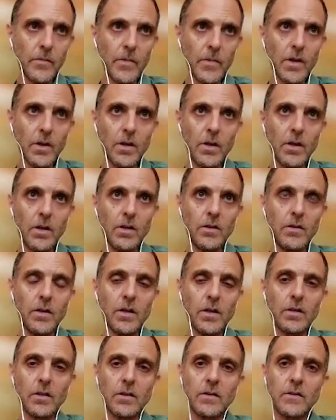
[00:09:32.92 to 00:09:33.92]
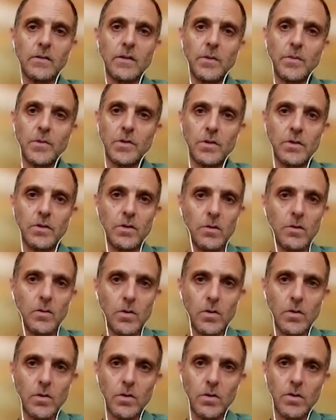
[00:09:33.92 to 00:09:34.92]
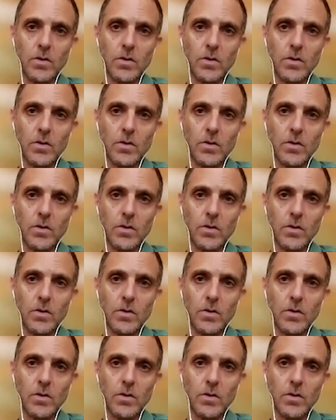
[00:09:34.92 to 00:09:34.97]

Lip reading: He done exceptional work